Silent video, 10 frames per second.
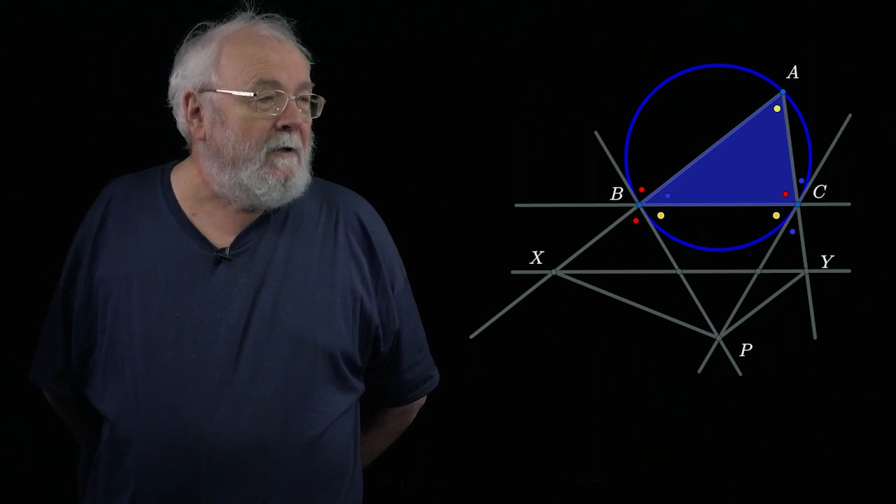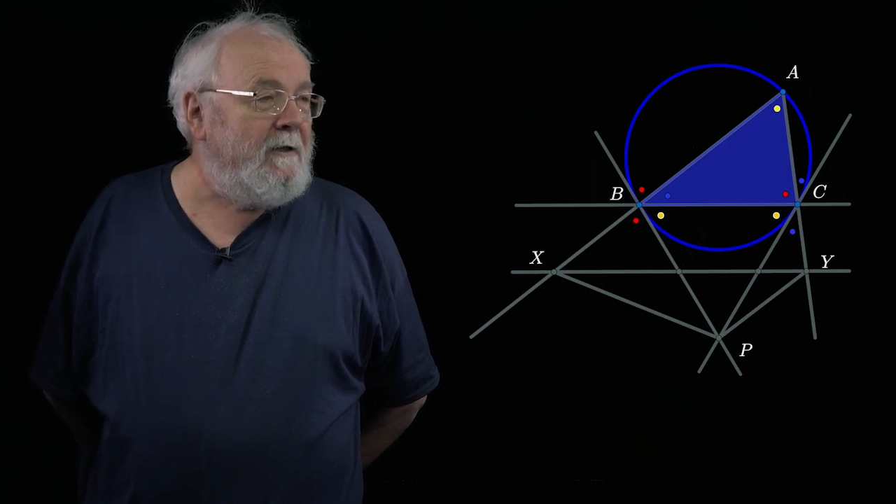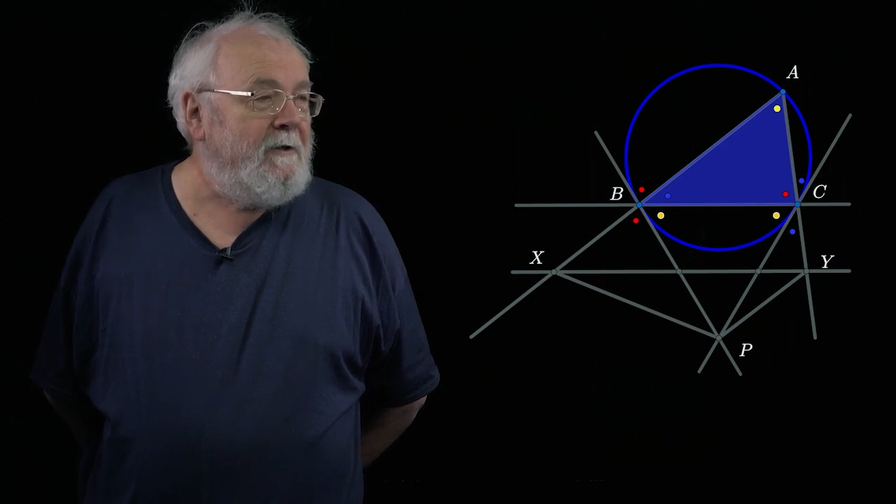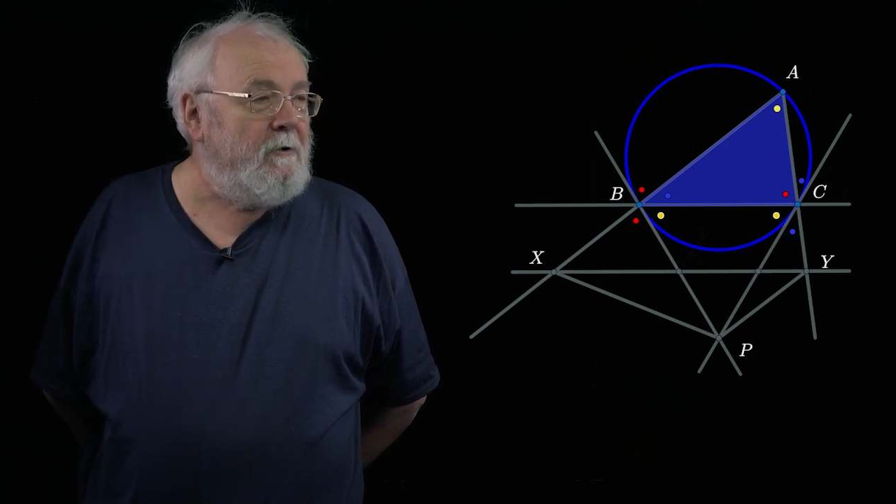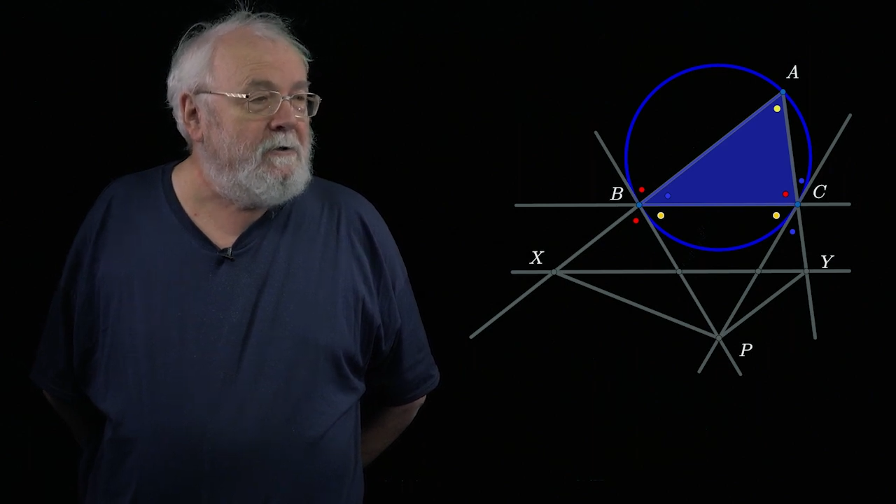
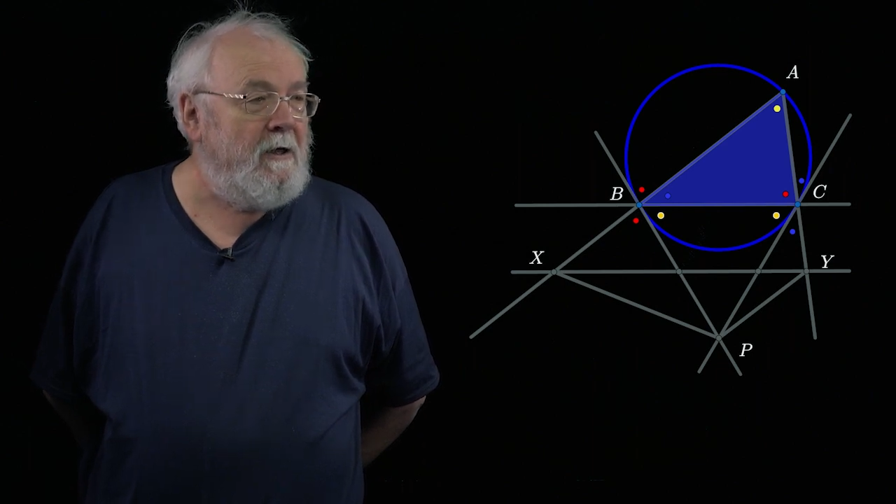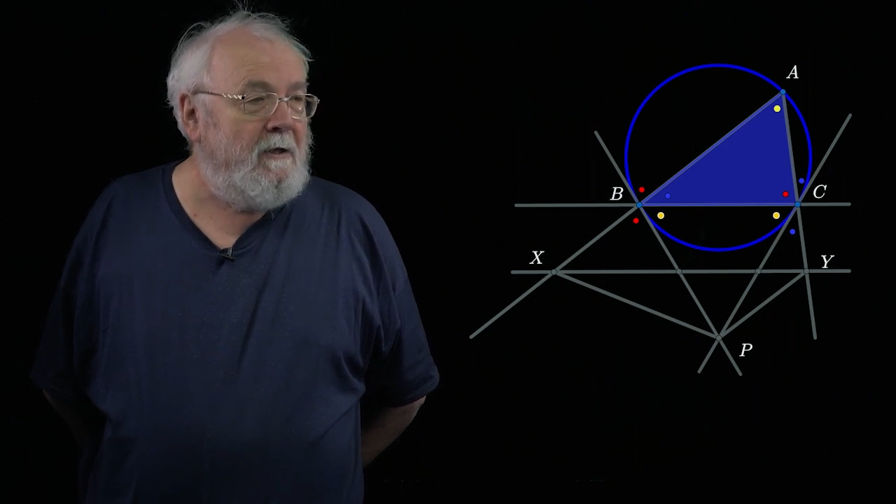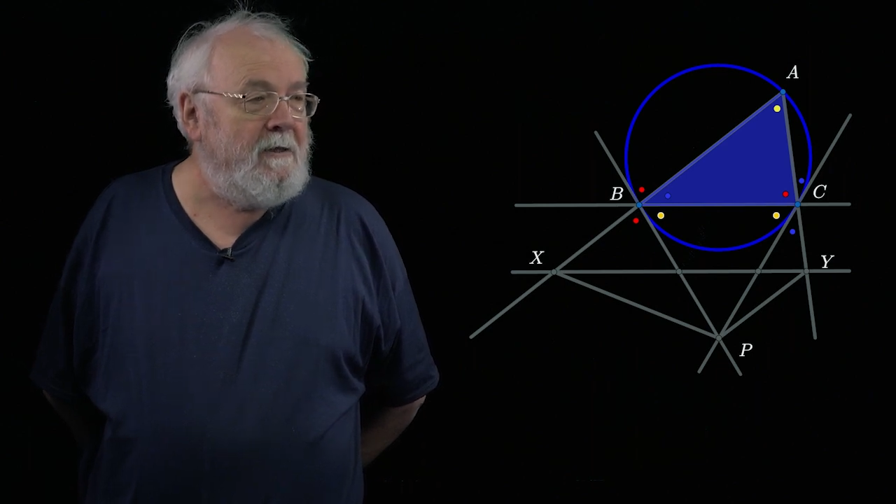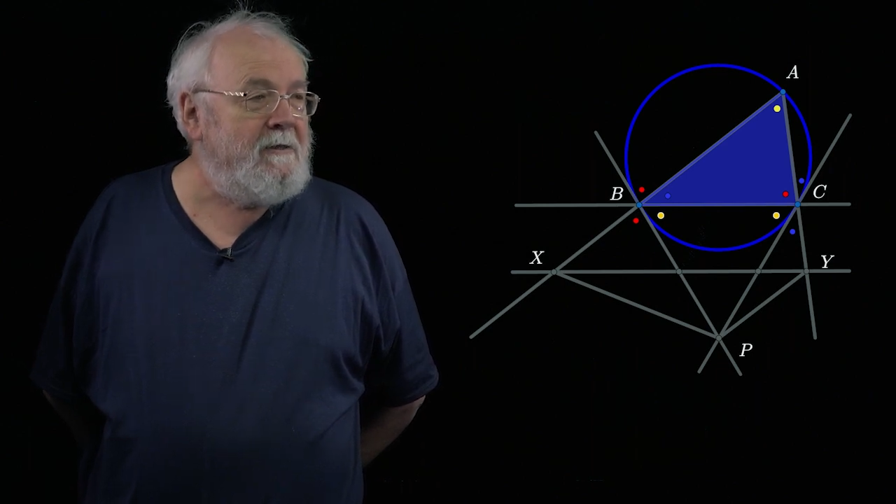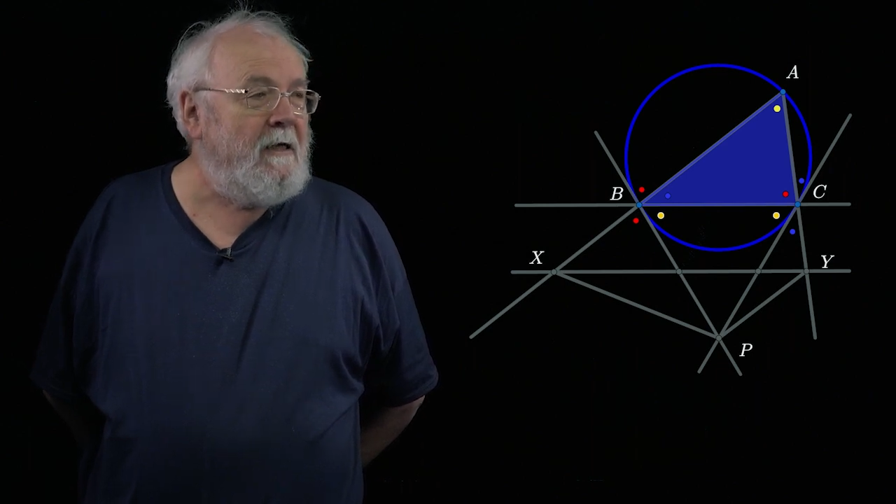in the
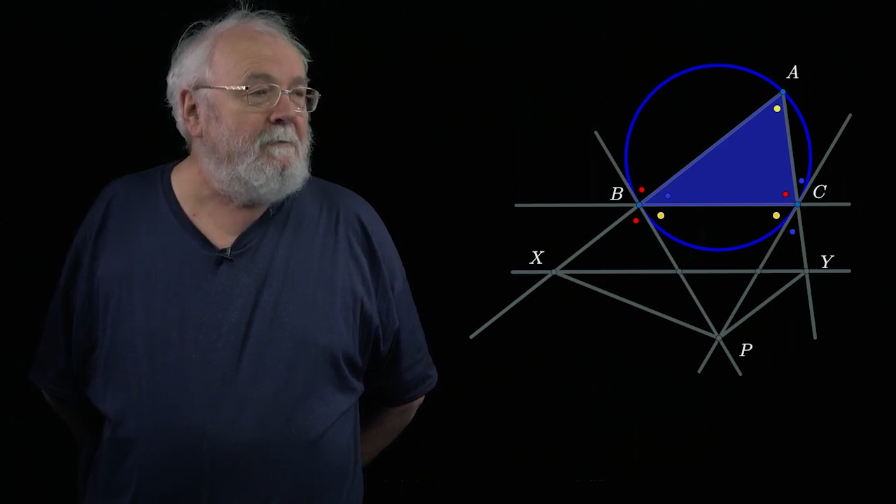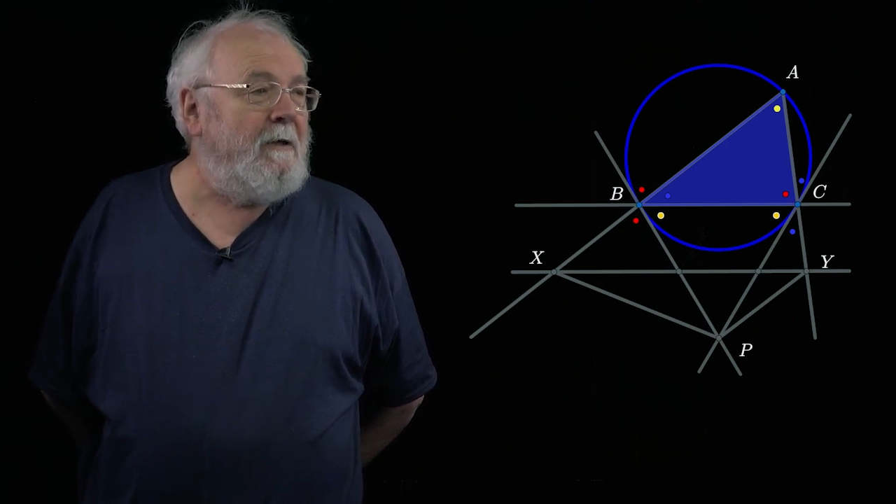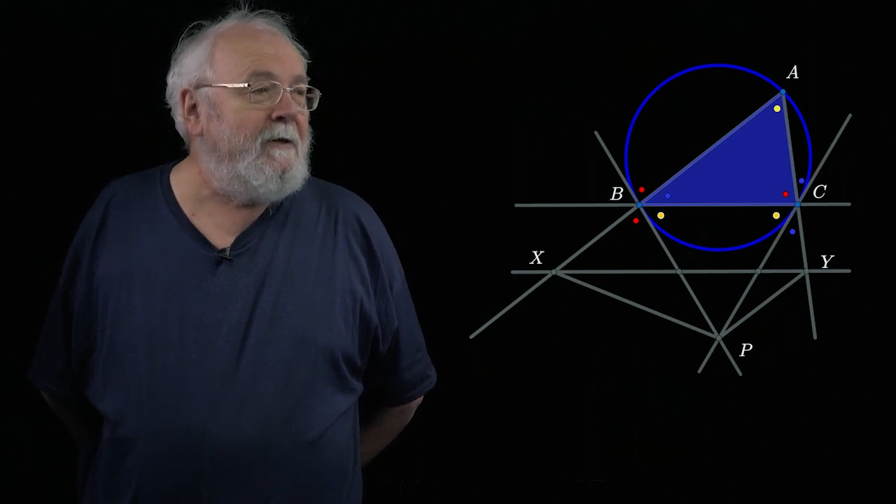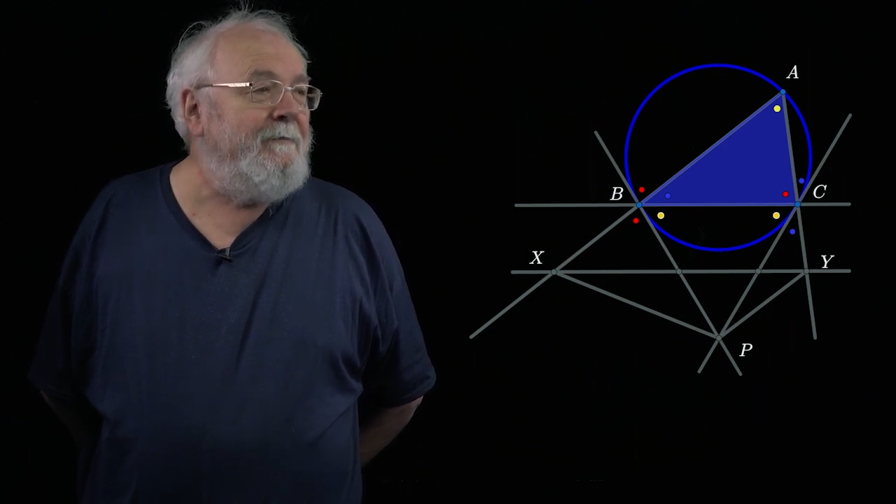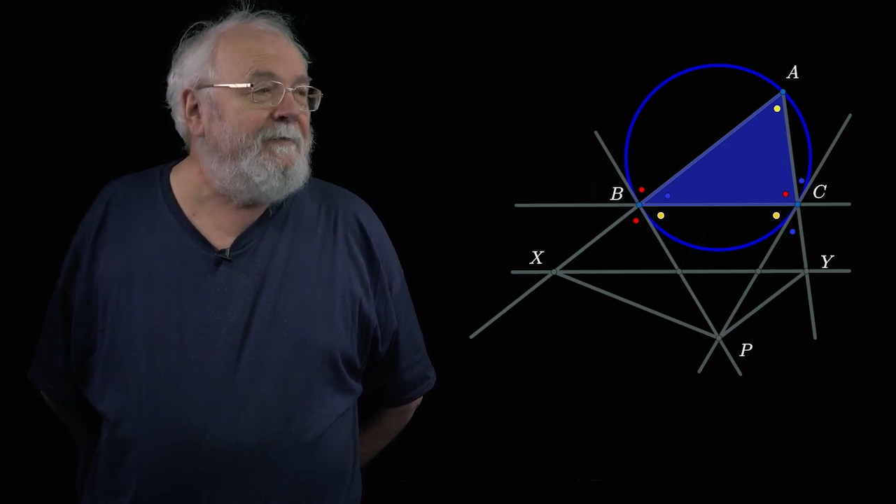alternate segment.